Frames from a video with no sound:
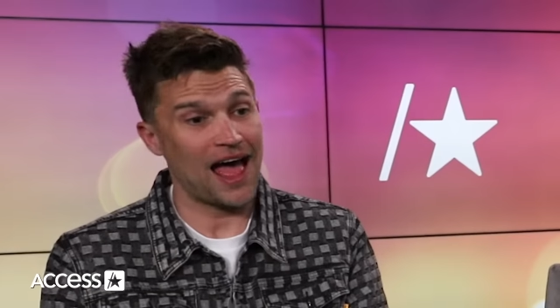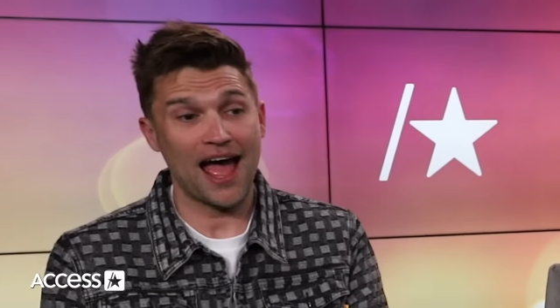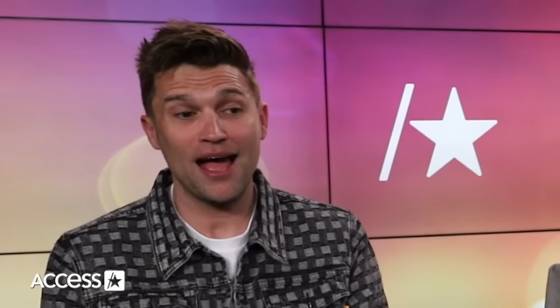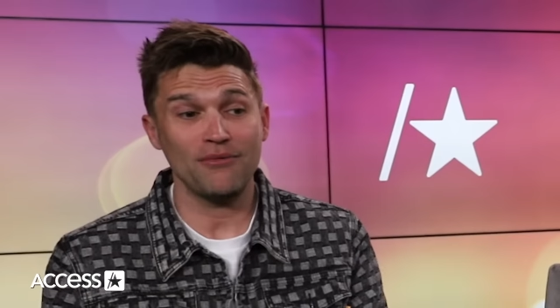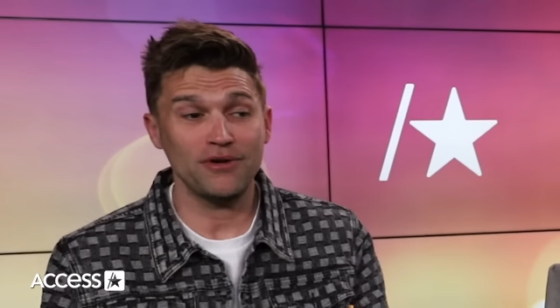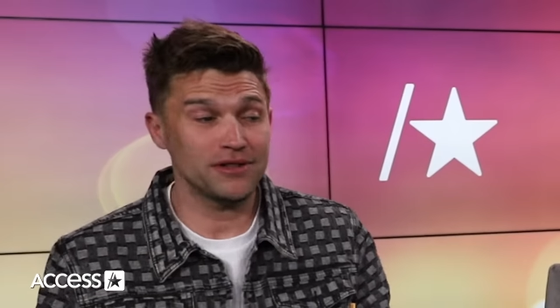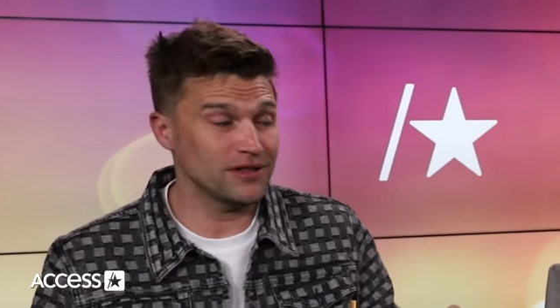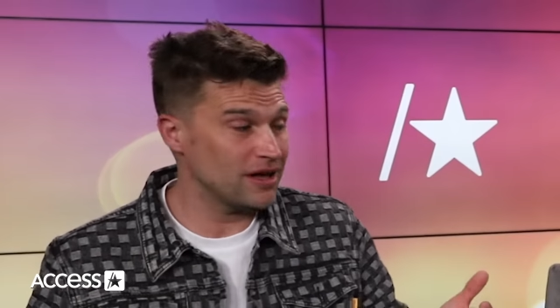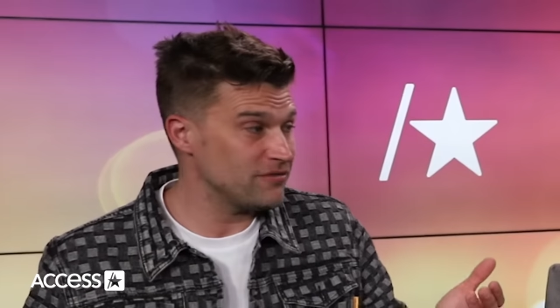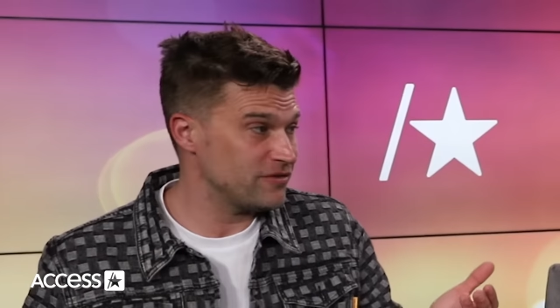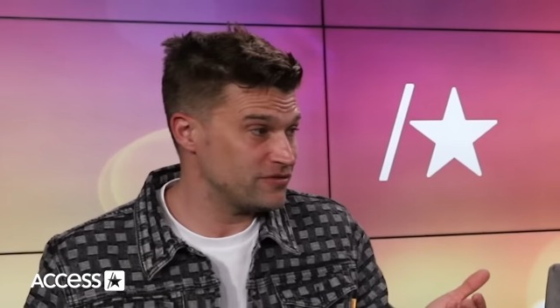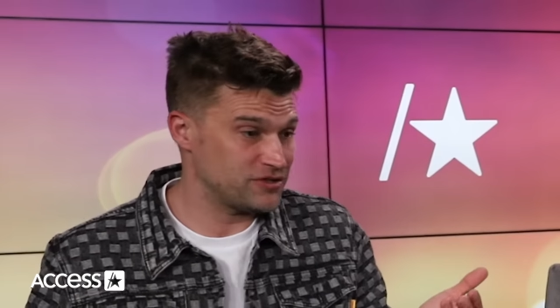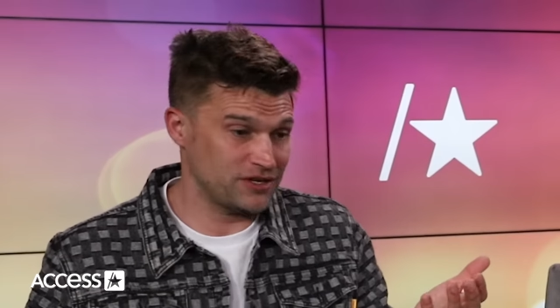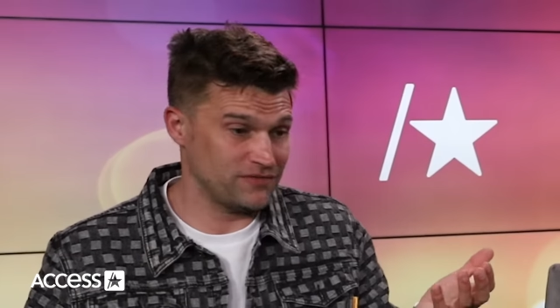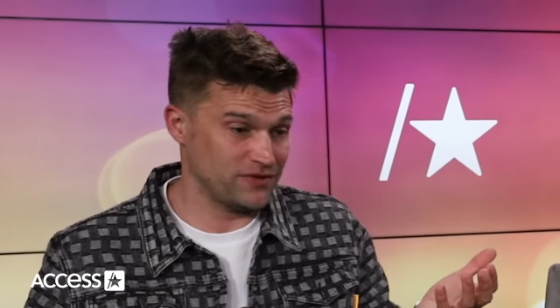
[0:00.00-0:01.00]
I would love
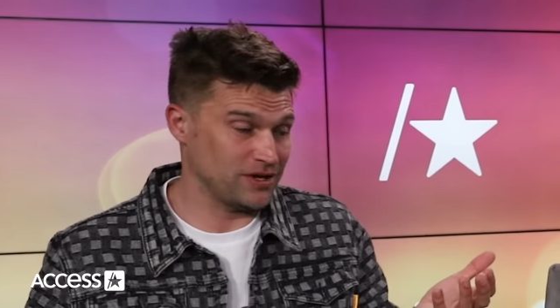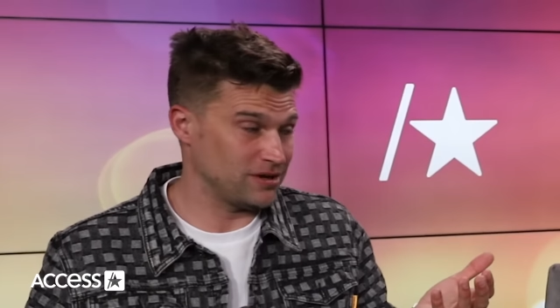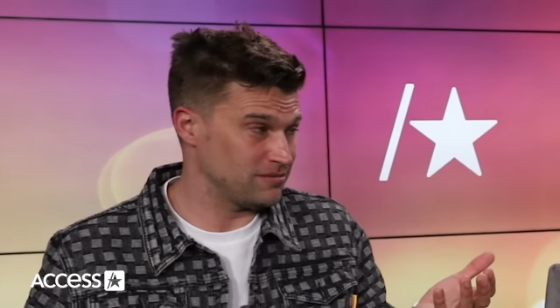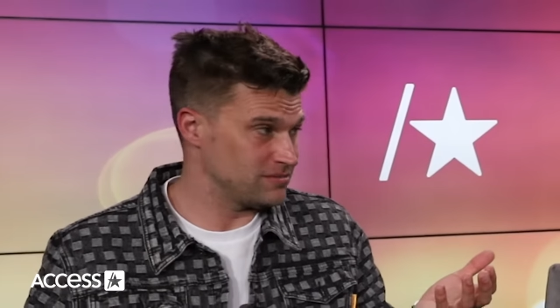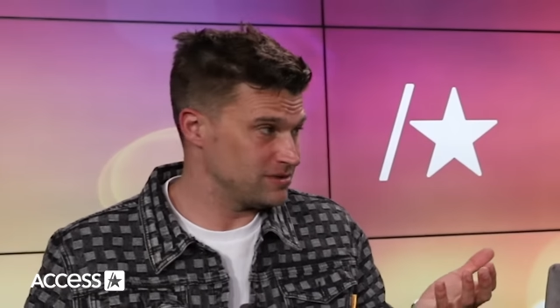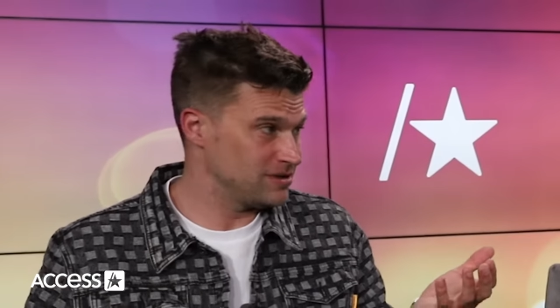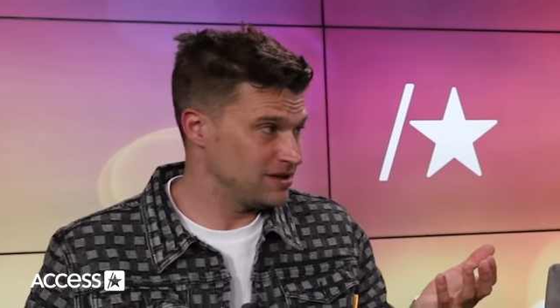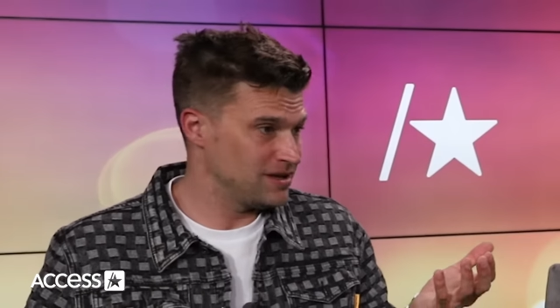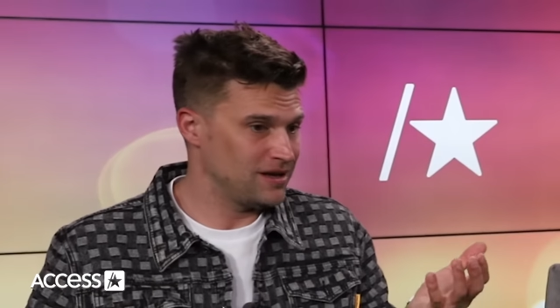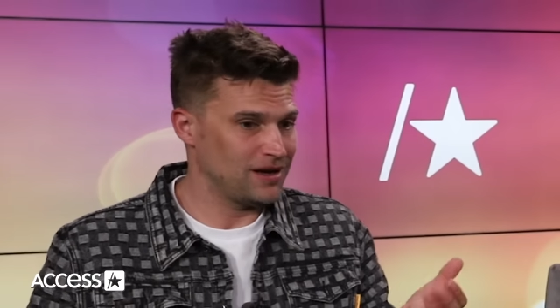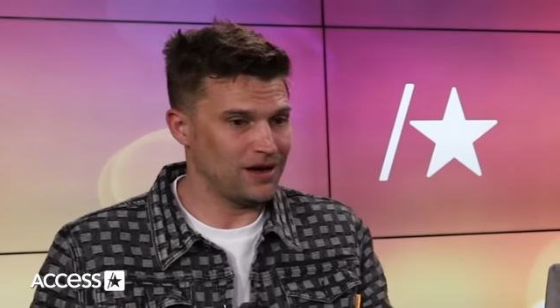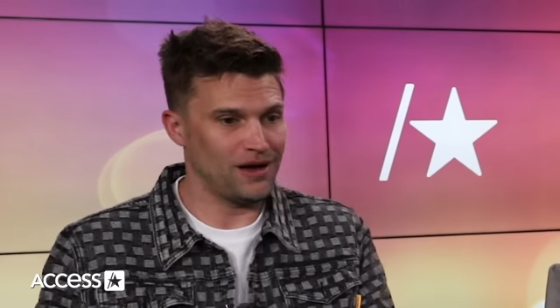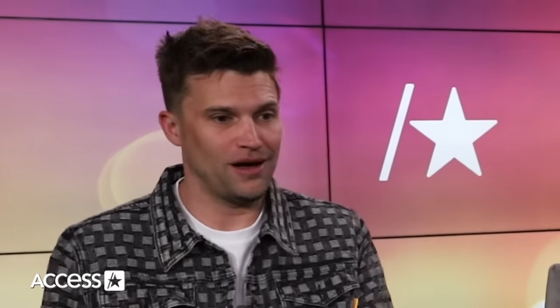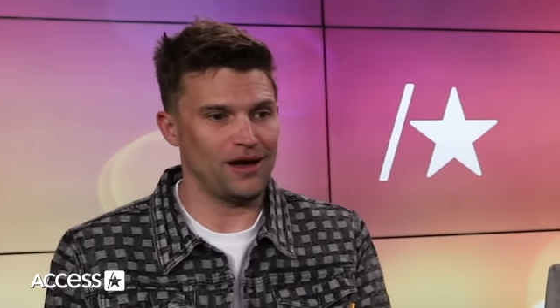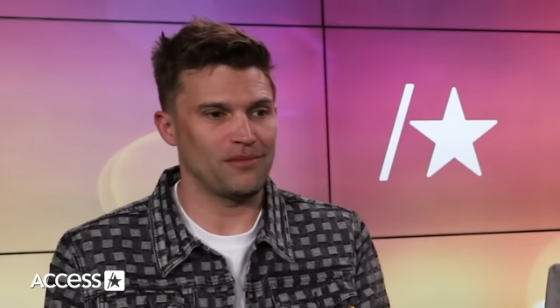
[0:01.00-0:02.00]
if she filmed.
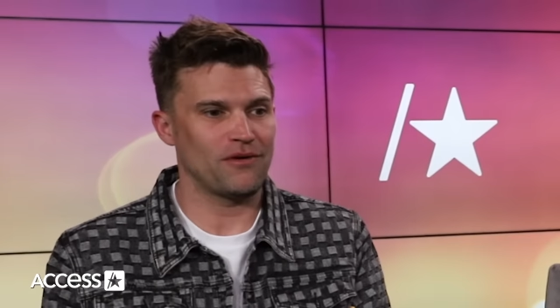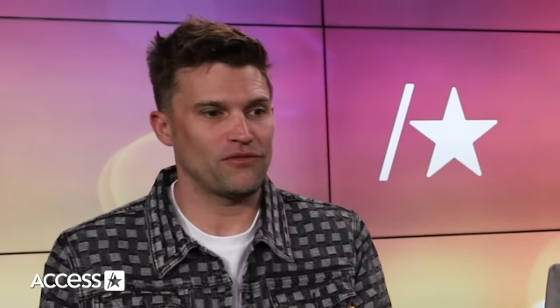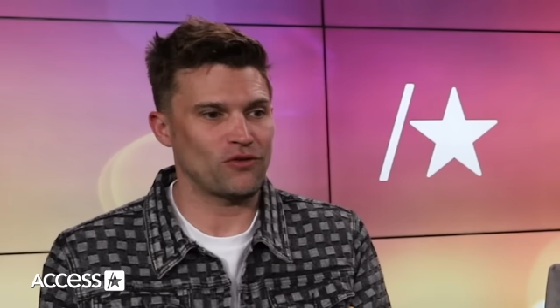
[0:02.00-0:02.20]
Um,